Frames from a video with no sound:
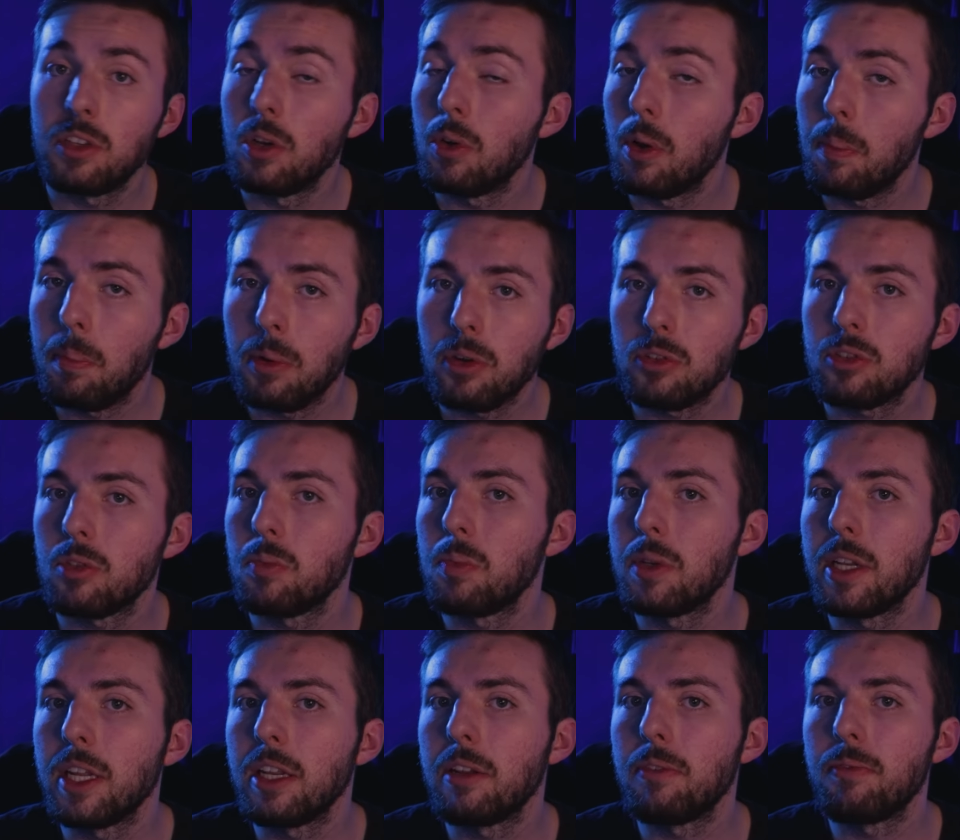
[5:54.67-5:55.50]
The only
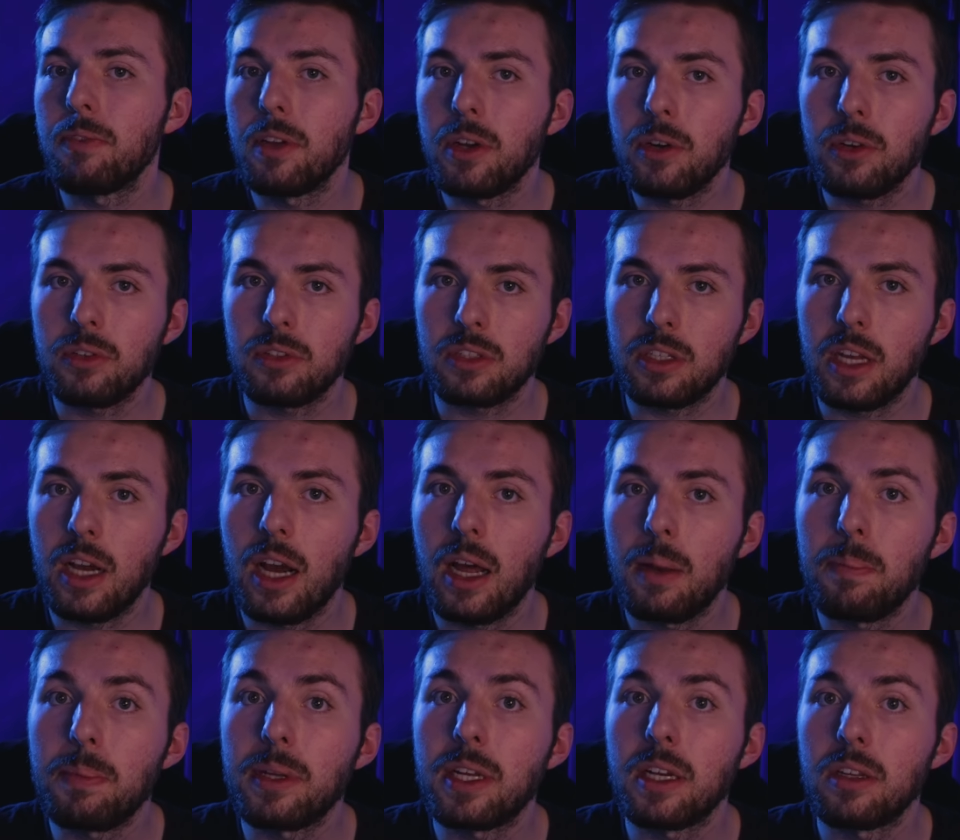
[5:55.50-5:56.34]
person we need to fear is
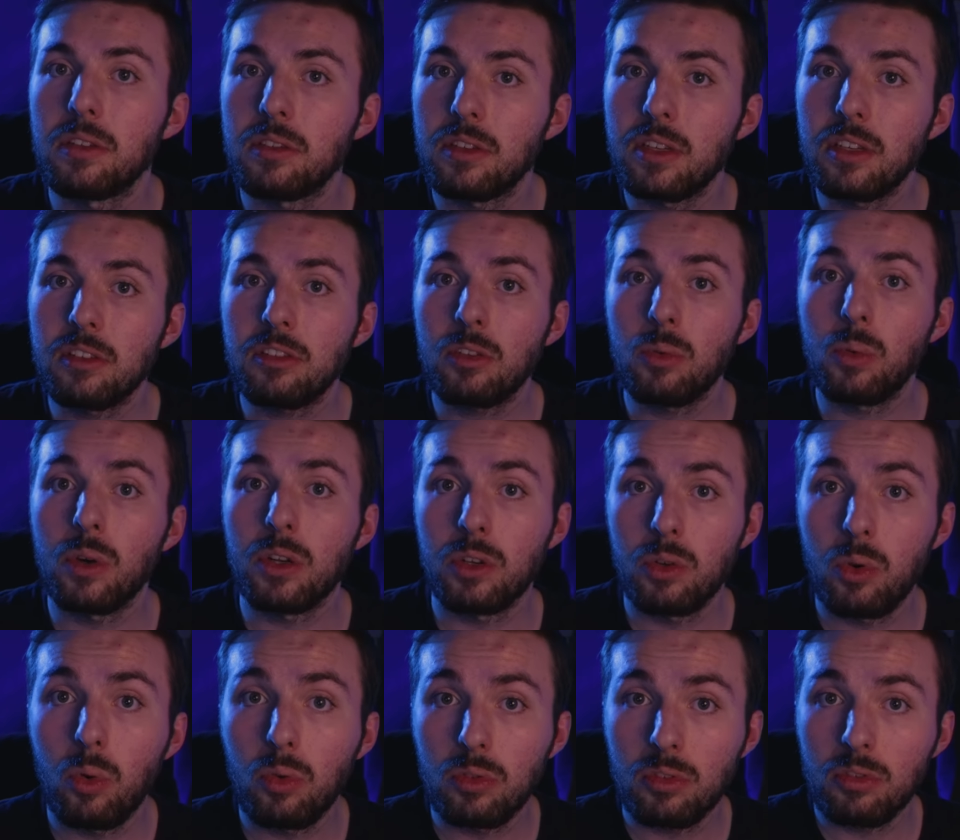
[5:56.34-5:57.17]
God, because He's the
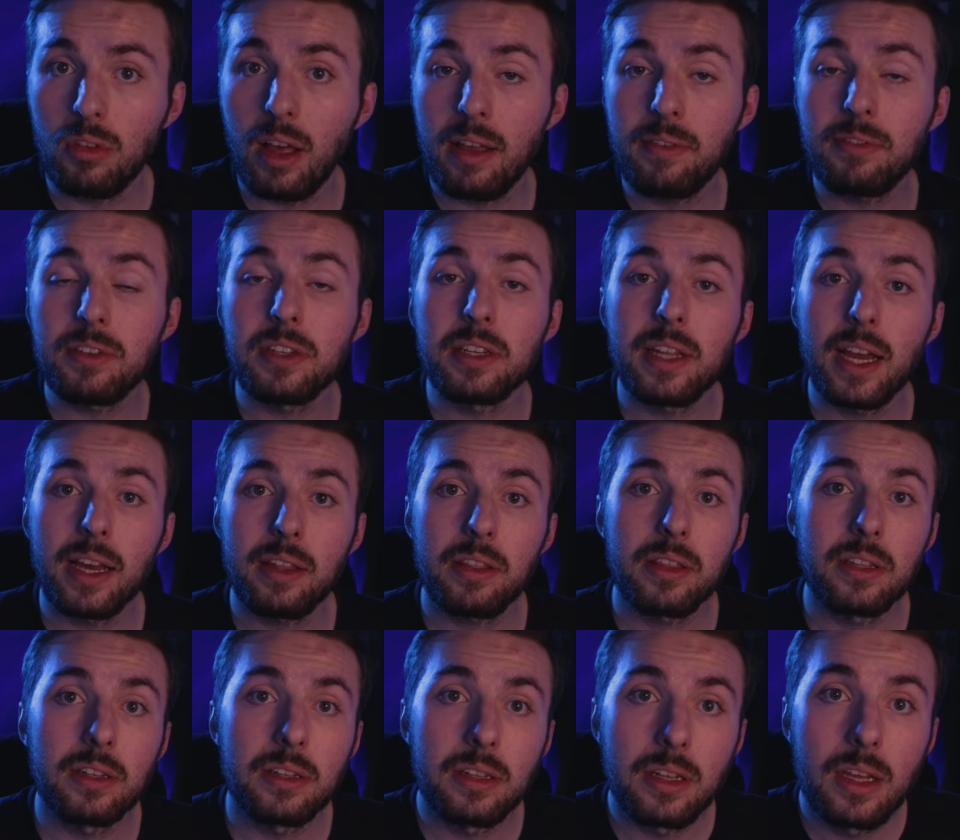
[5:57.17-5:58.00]
one who holds life and
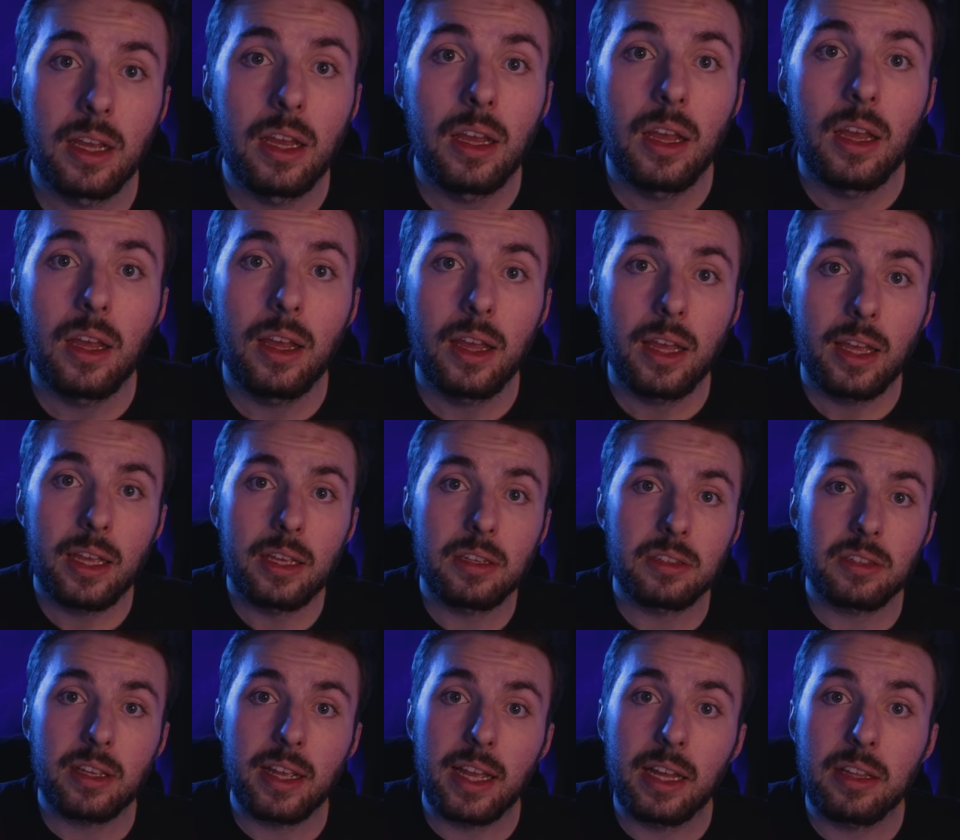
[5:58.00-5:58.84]
death in
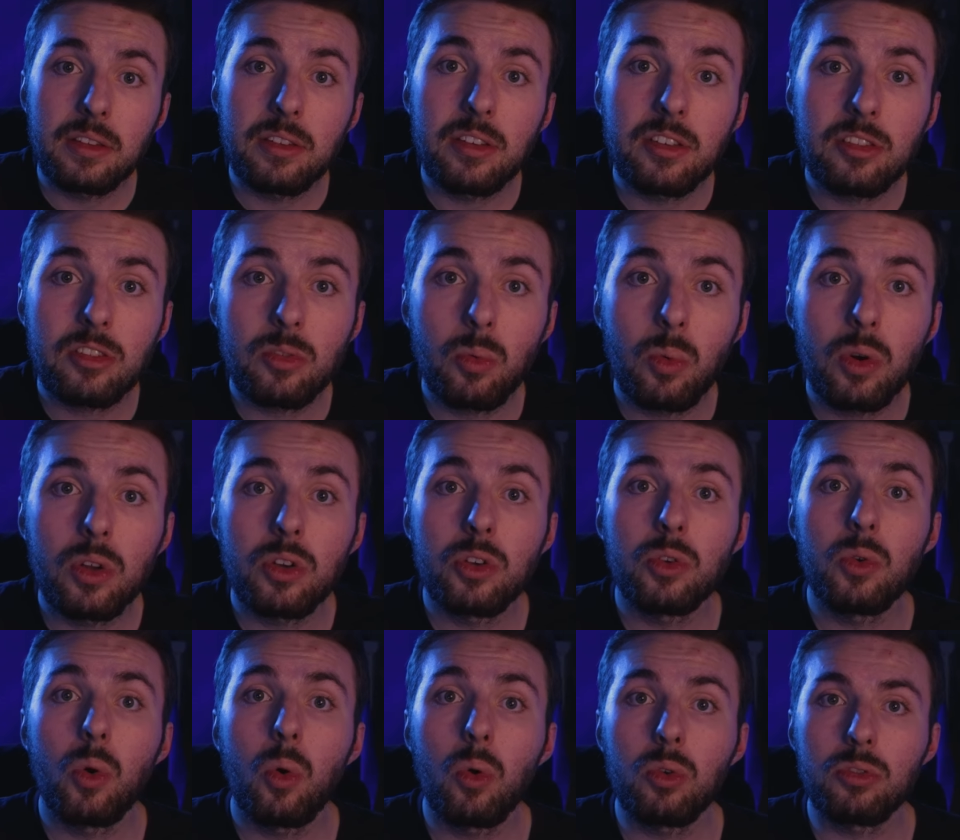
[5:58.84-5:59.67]
His hands. He's the
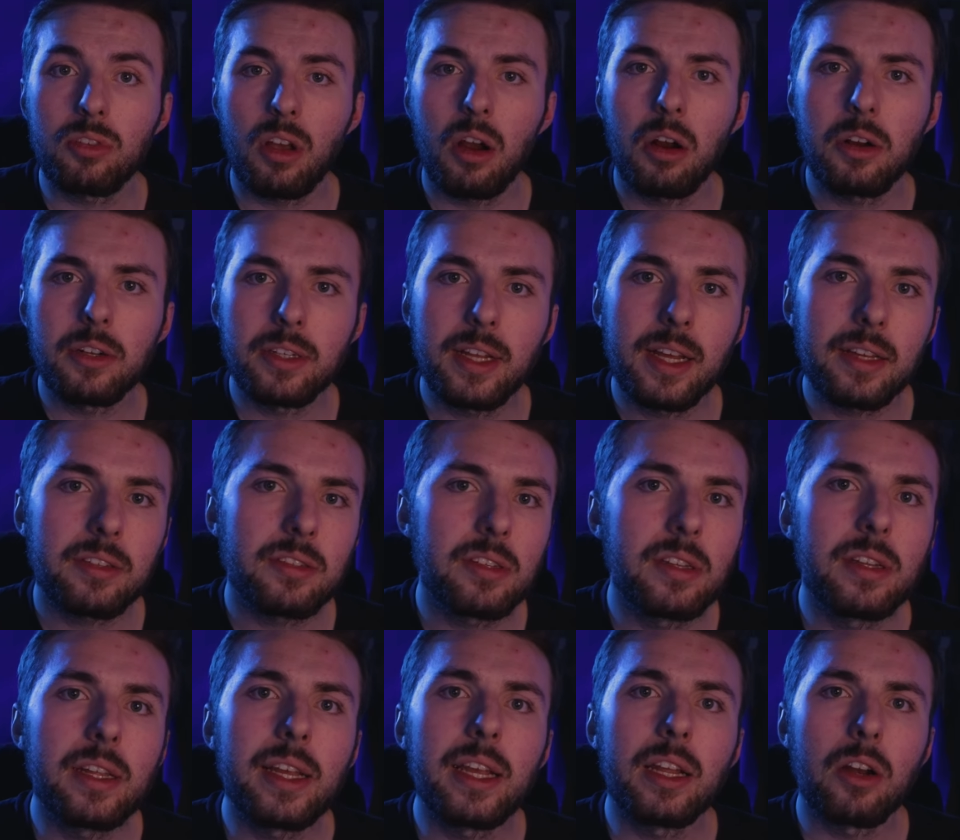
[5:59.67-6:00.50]
one who holds our
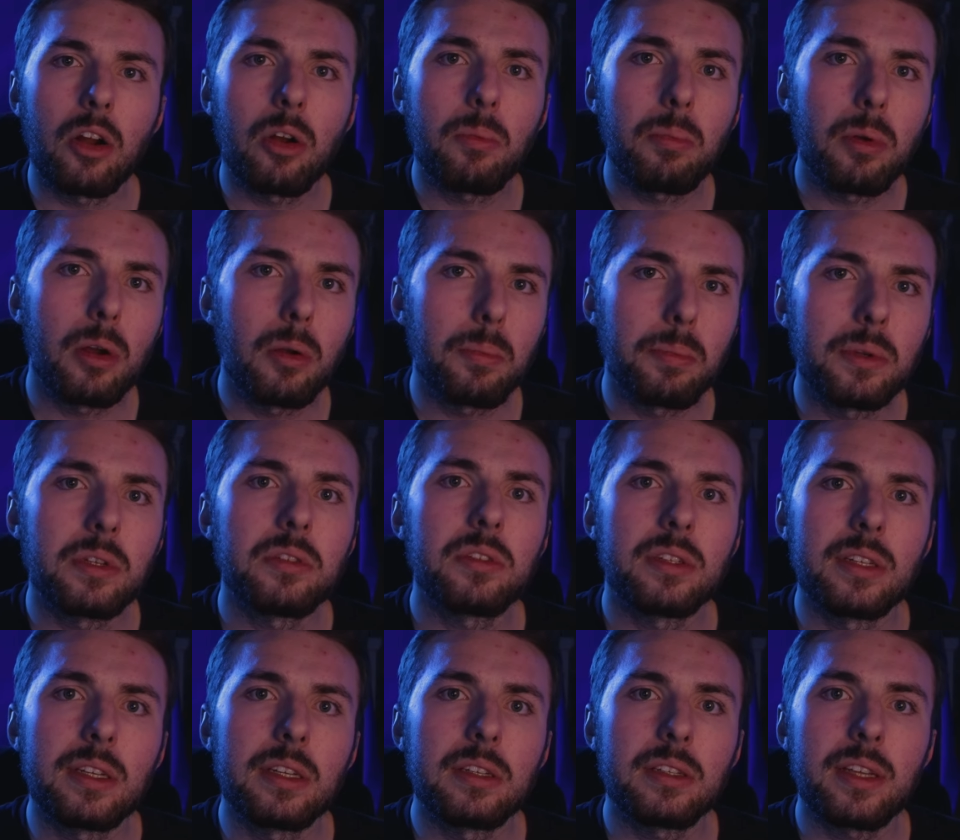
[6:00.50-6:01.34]
destiny and our
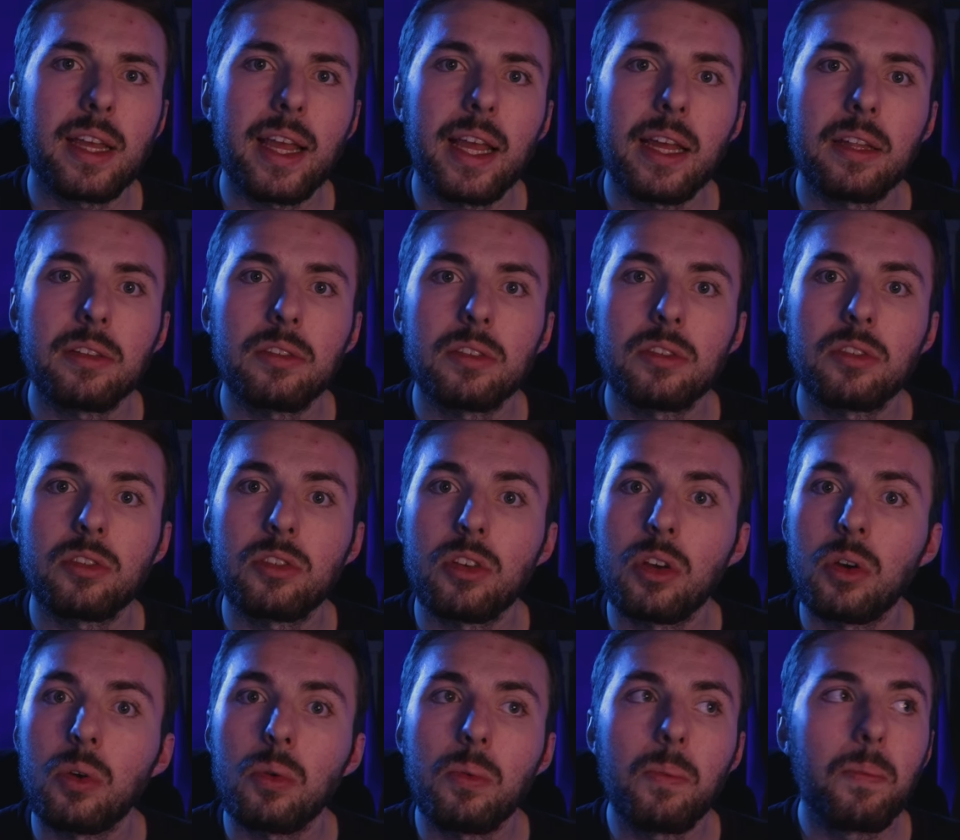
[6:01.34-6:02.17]
purpose in His hands. And
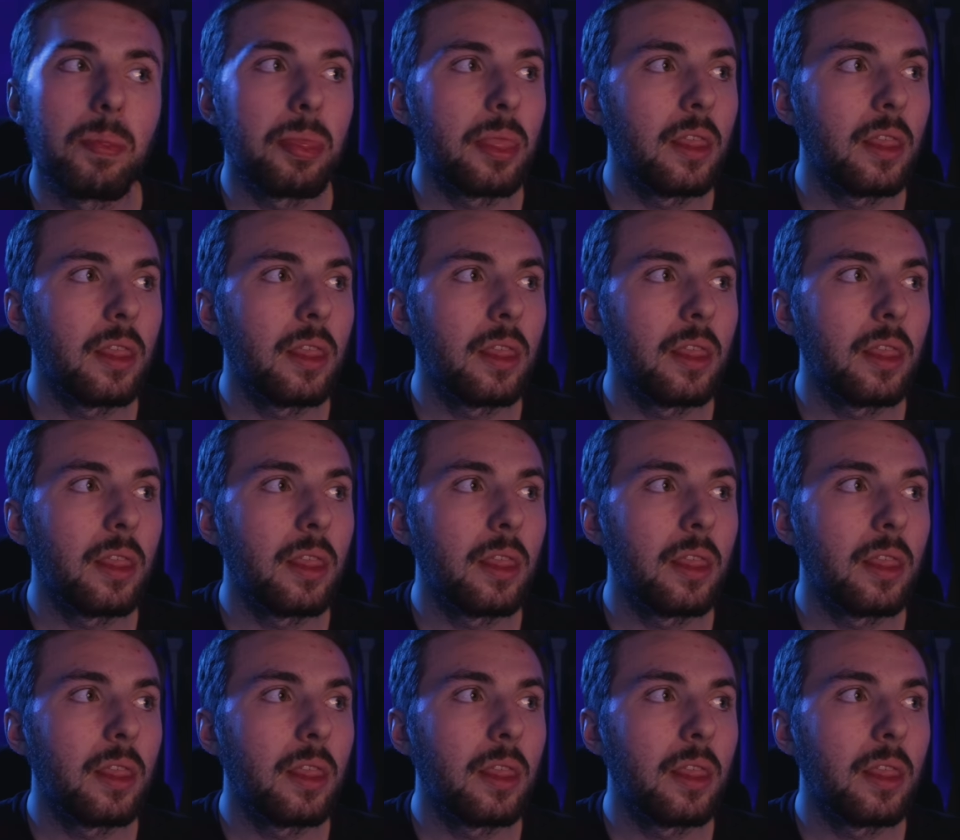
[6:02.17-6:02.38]
so,